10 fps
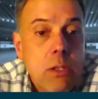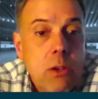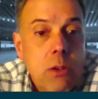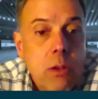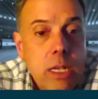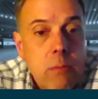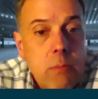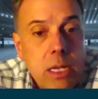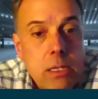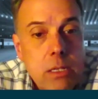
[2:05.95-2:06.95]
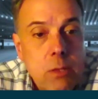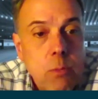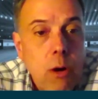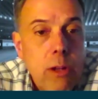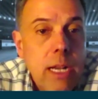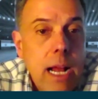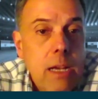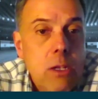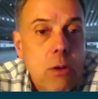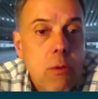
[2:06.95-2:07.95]
So you need to be smart in how
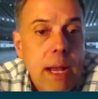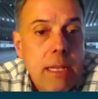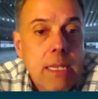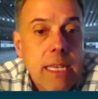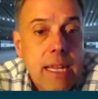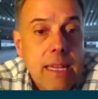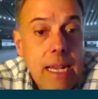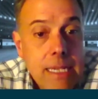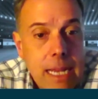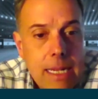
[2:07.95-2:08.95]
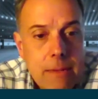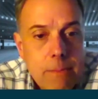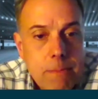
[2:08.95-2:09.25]
you go about to get that data.